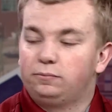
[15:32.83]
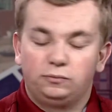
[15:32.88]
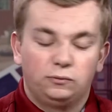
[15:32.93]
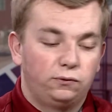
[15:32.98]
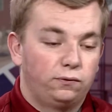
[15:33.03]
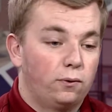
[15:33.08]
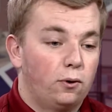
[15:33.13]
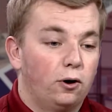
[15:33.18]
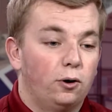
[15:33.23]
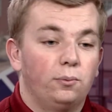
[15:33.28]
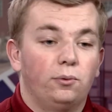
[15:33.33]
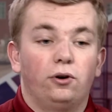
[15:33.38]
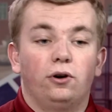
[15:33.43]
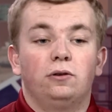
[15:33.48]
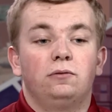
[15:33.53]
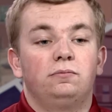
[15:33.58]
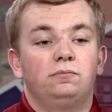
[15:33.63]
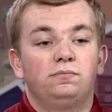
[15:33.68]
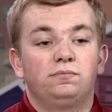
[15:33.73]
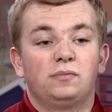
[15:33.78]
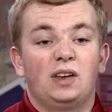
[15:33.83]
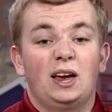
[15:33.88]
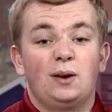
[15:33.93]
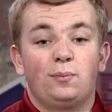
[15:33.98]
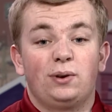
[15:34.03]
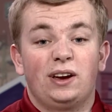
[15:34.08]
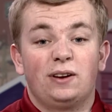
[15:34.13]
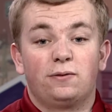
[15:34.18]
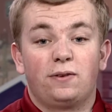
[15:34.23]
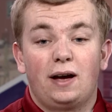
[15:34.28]
former
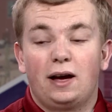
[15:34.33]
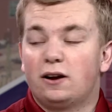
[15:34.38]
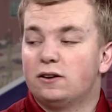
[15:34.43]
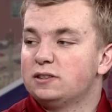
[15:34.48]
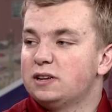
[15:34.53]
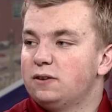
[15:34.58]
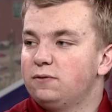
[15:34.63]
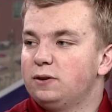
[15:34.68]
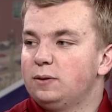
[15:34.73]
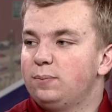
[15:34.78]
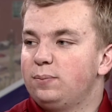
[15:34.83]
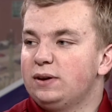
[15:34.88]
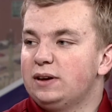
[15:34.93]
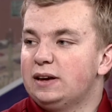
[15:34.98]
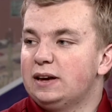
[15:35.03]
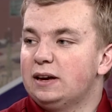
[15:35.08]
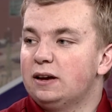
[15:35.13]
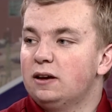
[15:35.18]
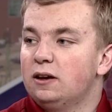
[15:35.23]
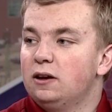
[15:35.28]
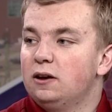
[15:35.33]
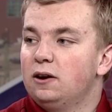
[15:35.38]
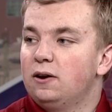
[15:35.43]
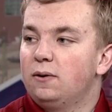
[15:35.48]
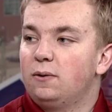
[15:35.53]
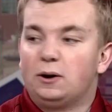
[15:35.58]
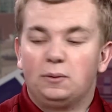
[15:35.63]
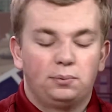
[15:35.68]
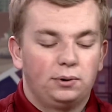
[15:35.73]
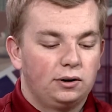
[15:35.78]
NBA Finals MVP
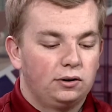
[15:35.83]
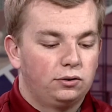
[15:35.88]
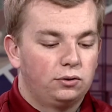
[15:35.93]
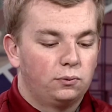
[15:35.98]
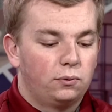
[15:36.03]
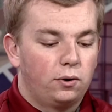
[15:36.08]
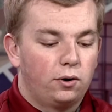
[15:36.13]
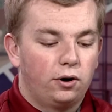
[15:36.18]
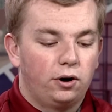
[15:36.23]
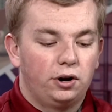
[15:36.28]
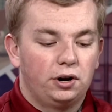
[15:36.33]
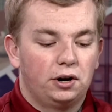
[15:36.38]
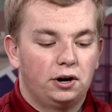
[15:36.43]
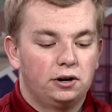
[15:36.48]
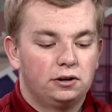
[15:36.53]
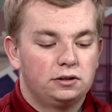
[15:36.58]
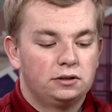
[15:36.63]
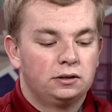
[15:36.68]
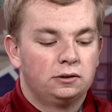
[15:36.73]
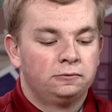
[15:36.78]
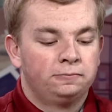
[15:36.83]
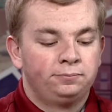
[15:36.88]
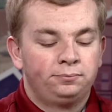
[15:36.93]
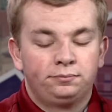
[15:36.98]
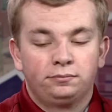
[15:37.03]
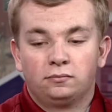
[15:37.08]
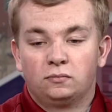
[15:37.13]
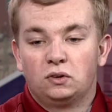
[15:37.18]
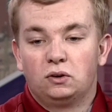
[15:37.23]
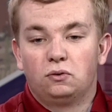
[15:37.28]
when he played with the Warriors.
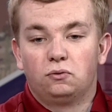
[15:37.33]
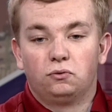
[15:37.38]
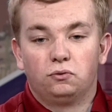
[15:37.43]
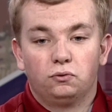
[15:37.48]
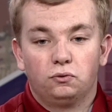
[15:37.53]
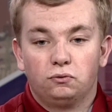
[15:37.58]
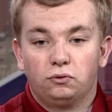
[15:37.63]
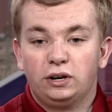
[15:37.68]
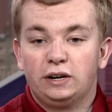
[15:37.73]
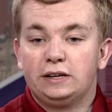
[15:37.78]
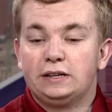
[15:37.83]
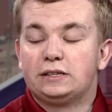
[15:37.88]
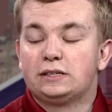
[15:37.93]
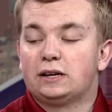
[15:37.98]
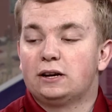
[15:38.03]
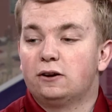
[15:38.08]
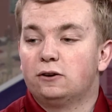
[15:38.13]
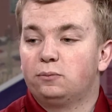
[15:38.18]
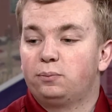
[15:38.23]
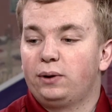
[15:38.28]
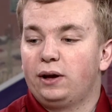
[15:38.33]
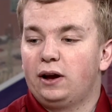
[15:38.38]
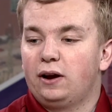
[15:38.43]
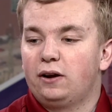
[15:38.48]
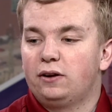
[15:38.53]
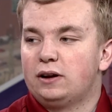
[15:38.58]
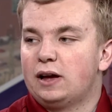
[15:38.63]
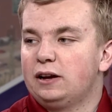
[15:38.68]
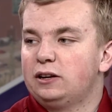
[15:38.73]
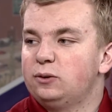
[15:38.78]
Really skilled
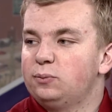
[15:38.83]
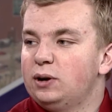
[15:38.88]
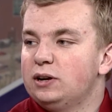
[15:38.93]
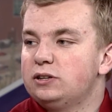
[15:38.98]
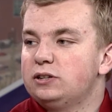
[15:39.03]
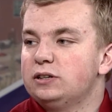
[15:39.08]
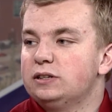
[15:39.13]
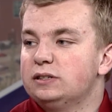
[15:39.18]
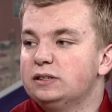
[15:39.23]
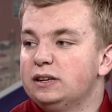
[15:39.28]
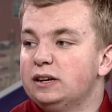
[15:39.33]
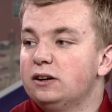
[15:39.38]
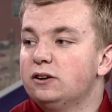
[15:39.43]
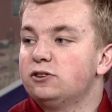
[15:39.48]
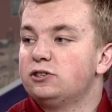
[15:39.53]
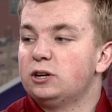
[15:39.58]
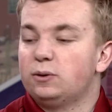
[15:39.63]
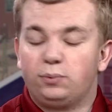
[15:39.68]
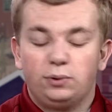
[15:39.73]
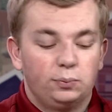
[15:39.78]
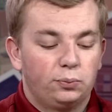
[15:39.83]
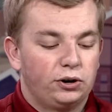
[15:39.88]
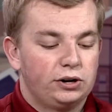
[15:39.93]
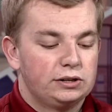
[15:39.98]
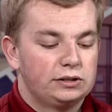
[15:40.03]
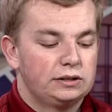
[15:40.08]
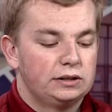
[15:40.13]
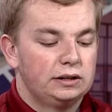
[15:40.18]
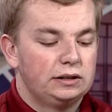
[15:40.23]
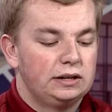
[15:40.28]
player, not to mention his leadership he
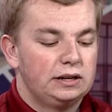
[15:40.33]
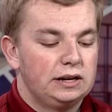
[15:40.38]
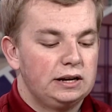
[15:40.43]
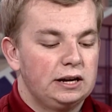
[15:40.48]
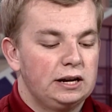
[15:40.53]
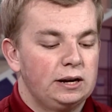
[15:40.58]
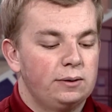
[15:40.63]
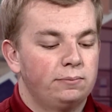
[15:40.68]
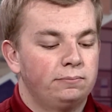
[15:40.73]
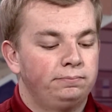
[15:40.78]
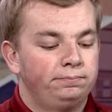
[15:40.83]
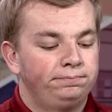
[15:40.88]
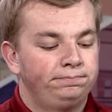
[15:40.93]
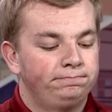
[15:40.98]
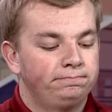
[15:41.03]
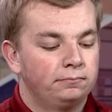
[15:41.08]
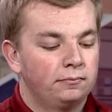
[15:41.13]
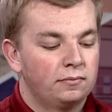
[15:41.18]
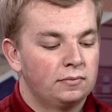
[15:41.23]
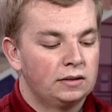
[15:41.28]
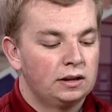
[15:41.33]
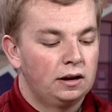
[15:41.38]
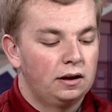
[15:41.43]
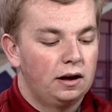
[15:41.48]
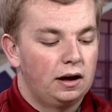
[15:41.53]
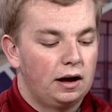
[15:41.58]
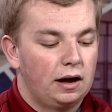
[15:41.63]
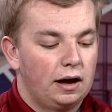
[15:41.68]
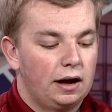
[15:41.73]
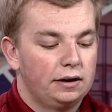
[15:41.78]
brings to the team.
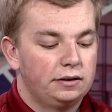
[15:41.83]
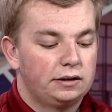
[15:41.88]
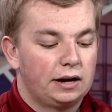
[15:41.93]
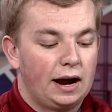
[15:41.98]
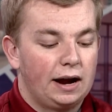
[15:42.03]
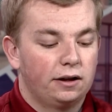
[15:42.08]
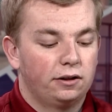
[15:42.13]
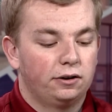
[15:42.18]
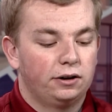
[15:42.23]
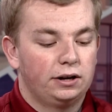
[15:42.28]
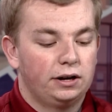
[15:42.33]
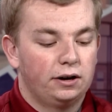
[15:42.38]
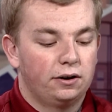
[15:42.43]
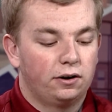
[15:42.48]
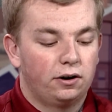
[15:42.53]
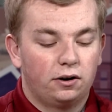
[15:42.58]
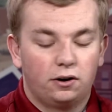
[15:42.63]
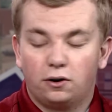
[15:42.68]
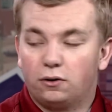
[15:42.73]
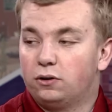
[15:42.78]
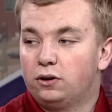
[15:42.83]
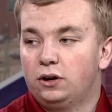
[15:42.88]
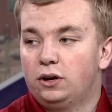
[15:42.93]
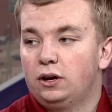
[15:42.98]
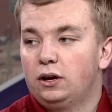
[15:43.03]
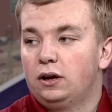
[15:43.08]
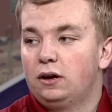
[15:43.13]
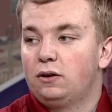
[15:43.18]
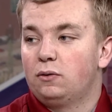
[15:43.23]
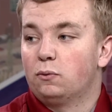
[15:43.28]
Tyler Hero
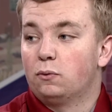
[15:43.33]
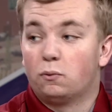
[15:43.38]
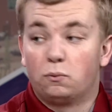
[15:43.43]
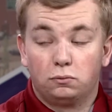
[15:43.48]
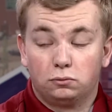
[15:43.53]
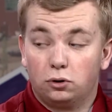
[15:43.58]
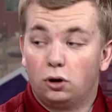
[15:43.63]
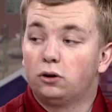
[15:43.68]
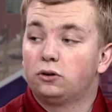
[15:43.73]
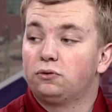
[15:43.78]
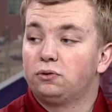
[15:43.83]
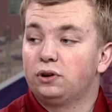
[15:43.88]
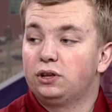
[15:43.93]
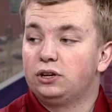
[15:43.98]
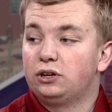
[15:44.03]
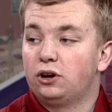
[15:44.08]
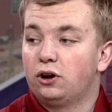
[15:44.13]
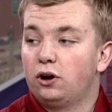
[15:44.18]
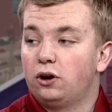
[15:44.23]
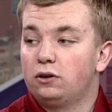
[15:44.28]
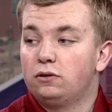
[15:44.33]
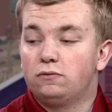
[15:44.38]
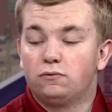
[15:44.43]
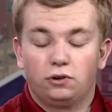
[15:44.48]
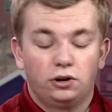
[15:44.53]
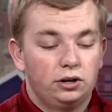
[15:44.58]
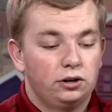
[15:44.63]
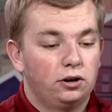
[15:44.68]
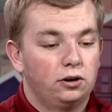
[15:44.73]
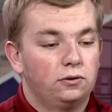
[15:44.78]
looked really good
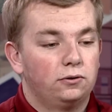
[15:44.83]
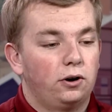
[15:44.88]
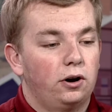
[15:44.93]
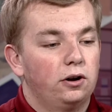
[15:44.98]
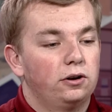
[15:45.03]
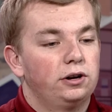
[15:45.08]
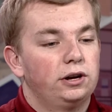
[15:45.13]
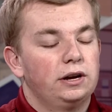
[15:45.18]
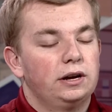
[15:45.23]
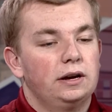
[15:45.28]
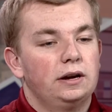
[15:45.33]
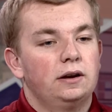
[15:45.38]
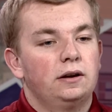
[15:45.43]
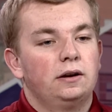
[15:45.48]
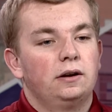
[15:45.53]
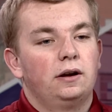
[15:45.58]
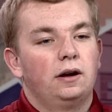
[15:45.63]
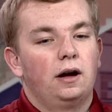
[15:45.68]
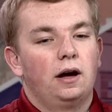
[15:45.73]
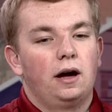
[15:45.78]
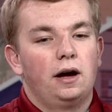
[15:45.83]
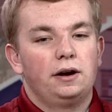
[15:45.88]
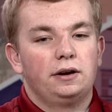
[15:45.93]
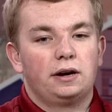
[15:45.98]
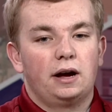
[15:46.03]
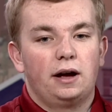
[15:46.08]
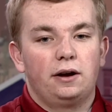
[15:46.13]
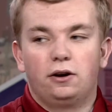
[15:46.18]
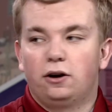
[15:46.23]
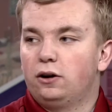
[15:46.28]
rookie. He
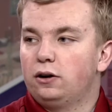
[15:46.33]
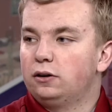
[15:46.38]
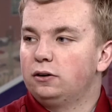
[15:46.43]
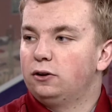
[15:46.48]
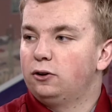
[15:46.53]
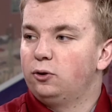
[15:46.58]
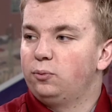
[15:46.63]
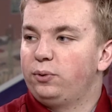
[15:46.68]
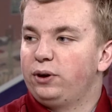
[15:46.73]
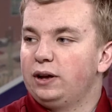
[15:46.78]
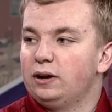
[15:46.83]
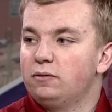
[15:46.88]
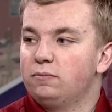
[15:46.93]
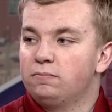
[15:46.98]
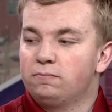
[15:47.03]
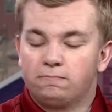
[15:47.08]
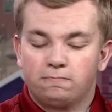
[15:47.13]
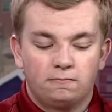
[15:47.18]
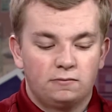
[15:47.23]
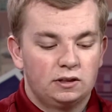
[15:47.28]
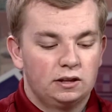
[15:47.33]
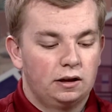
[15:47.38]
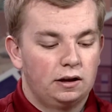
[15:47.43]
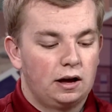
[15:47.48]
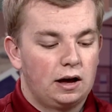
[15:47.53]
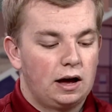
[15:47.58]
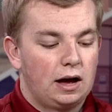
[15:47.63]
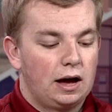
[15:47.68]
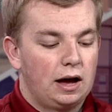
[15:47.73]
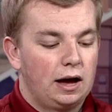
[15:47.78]
got hurt a little bit,
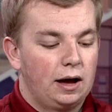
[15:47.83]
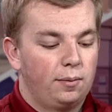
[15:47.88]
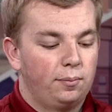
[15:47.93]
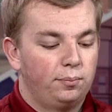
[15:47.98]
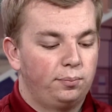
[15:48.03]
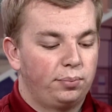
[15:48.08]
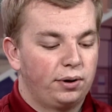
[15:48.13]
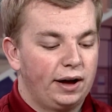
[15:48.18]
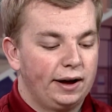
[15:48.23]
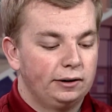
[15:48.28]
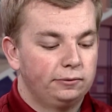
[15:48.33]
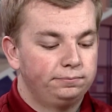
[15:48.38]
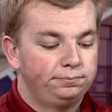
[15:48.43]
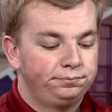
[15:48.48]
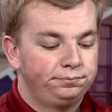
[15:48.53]
but